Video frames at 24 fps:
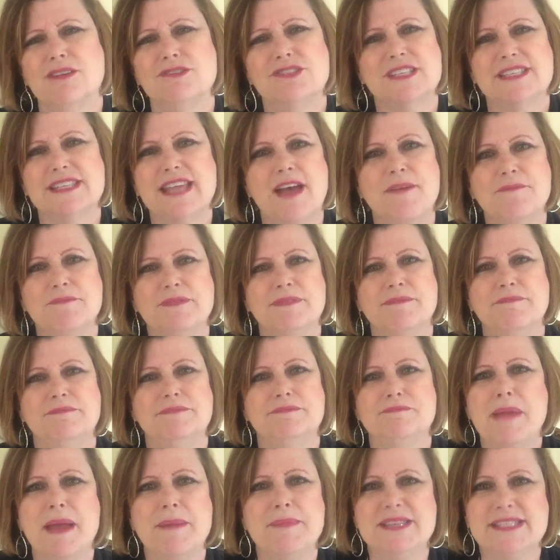just have them
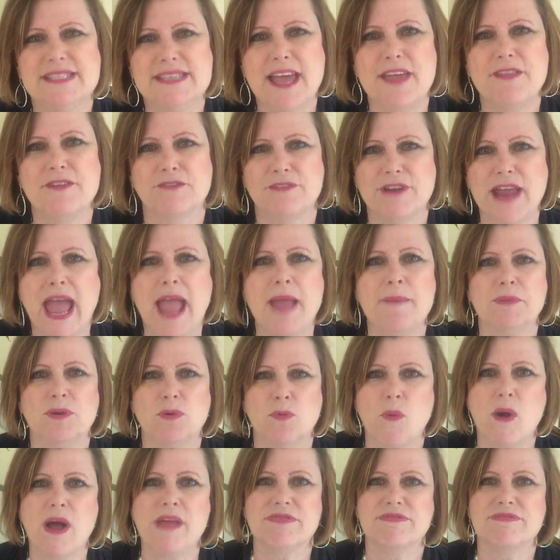maybe say their name
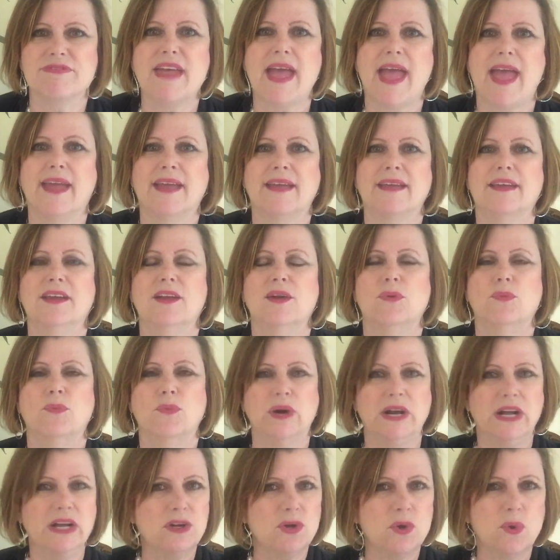in one thing.
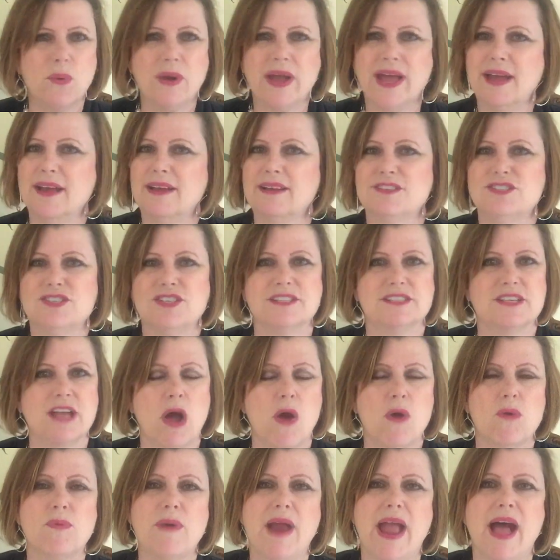Real quick, just
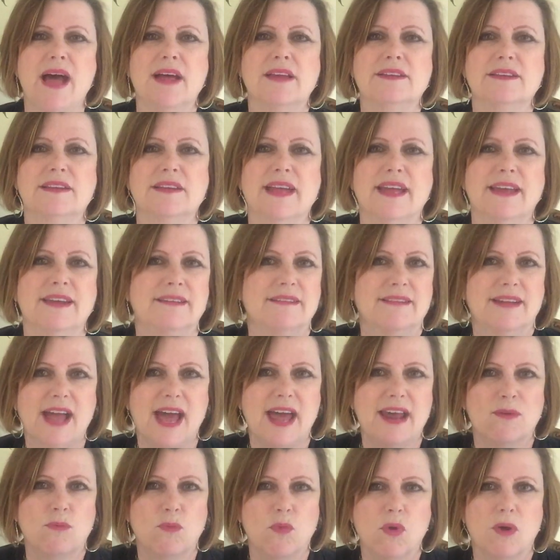go around and
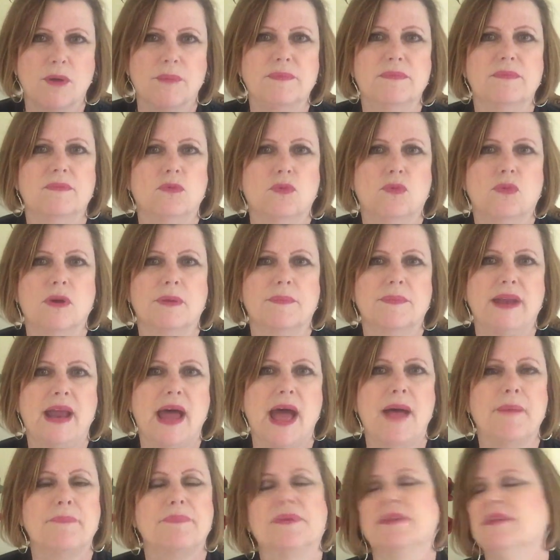kind of warm it
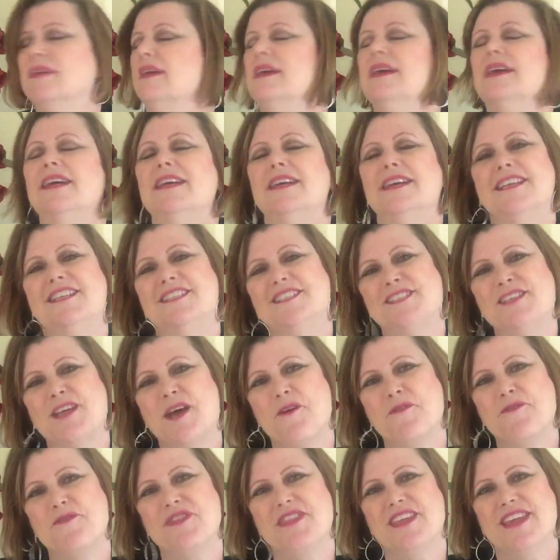up. And
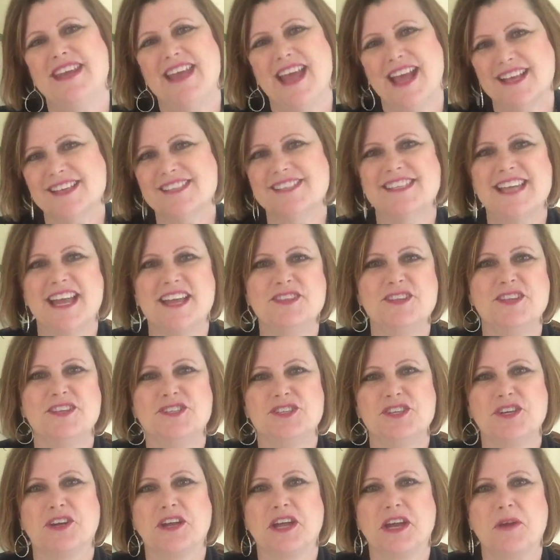so the next thing
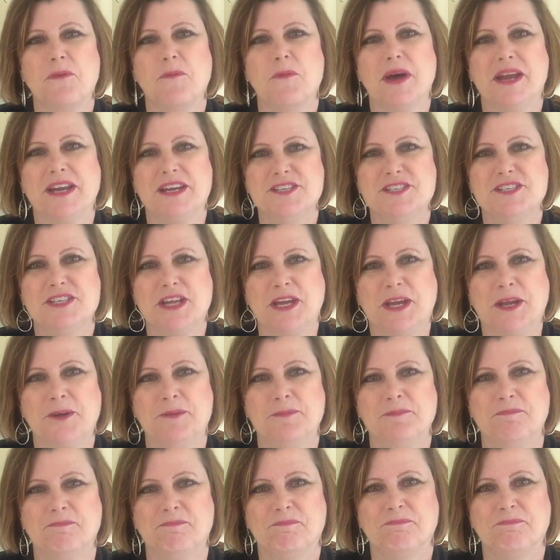that you're going to want to do